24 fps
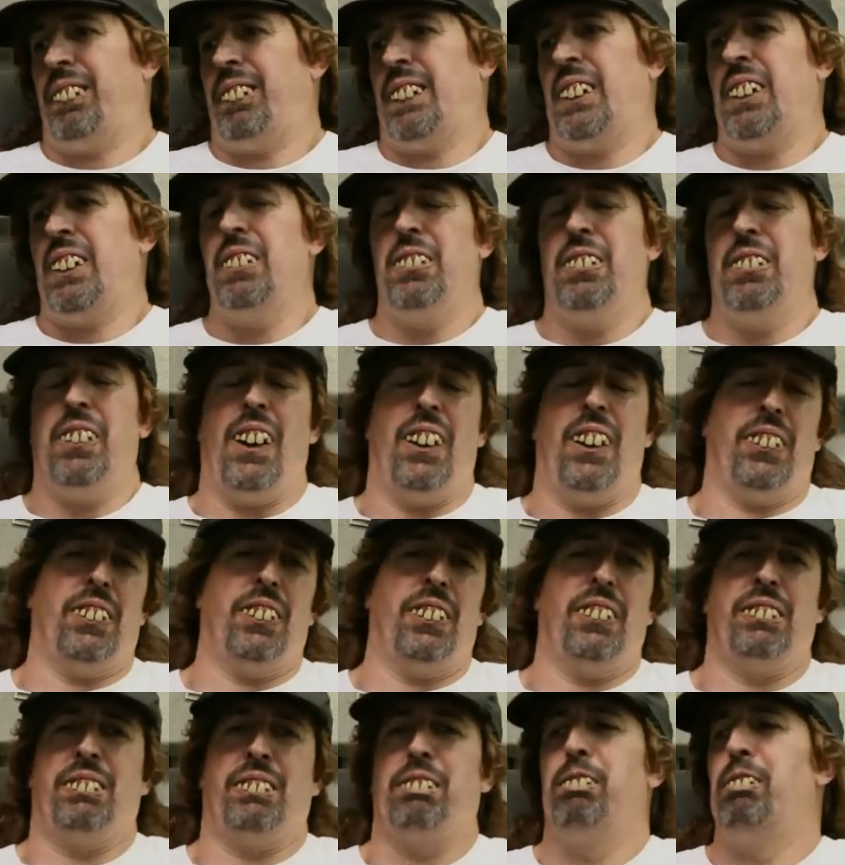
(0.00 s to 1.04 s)

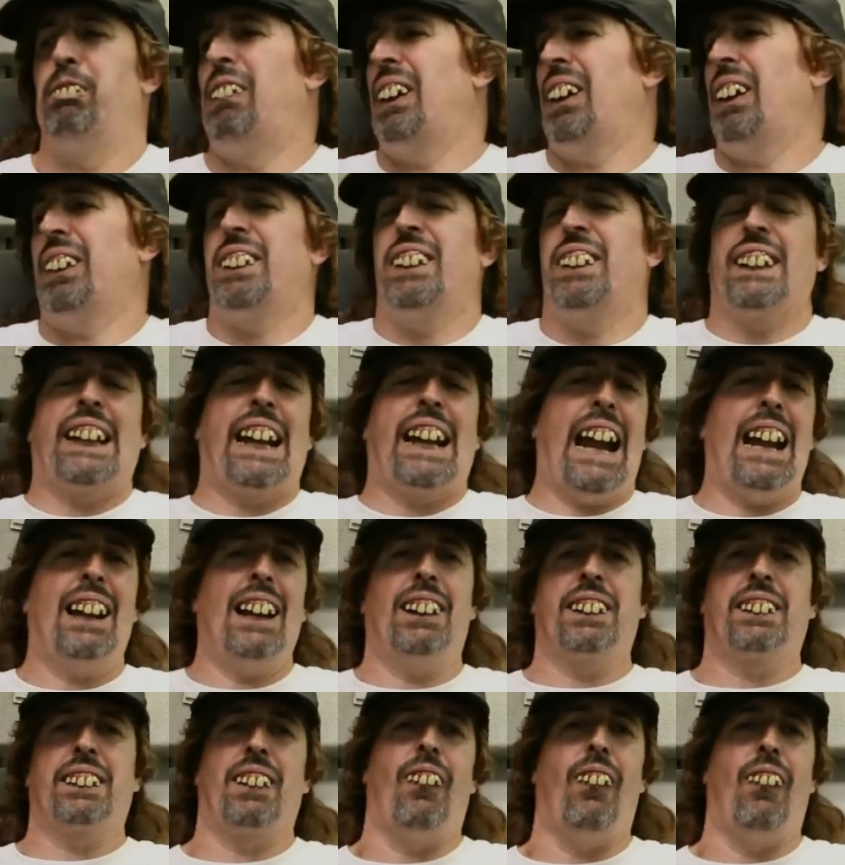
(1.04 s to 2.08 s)
200 million
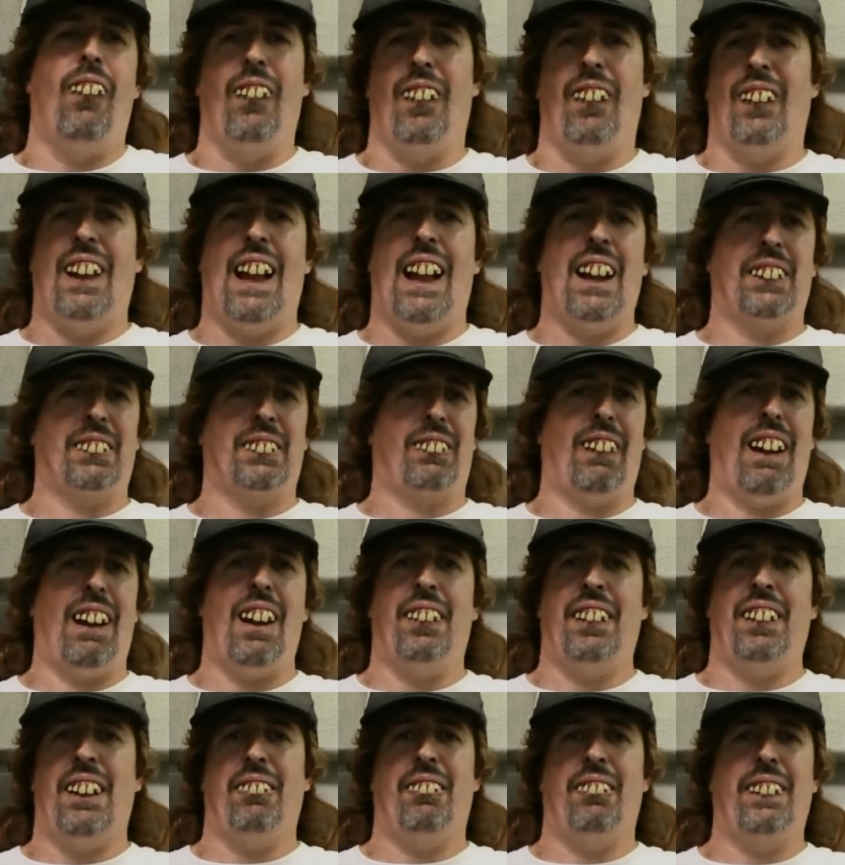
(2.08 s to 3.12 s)
gallons of oil on the
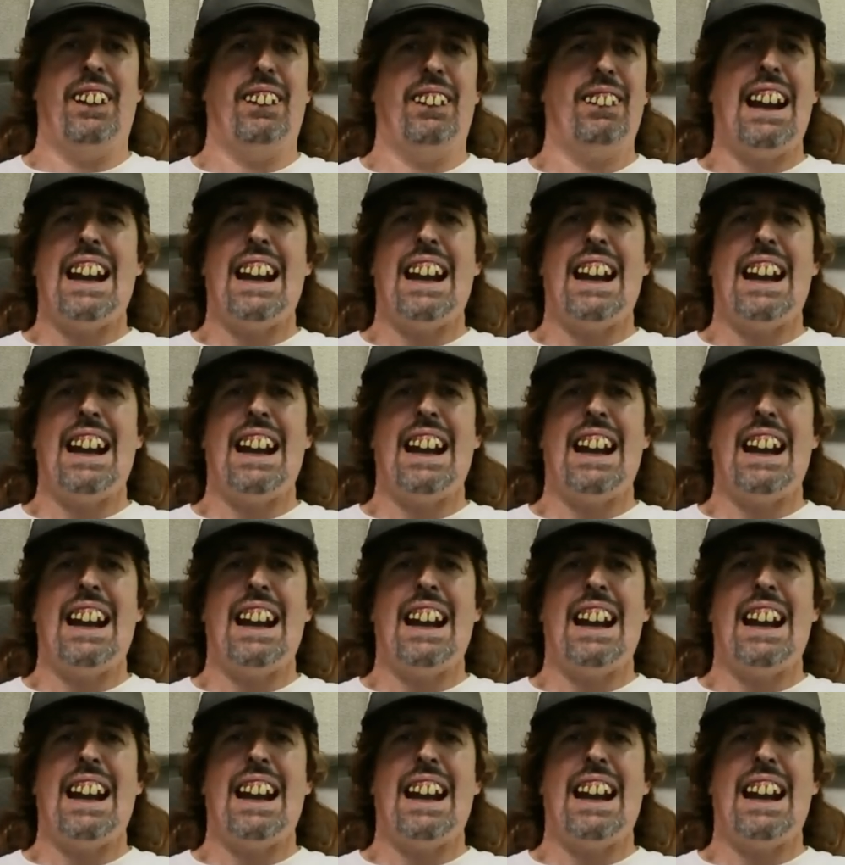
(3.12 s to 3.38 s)
ground every year,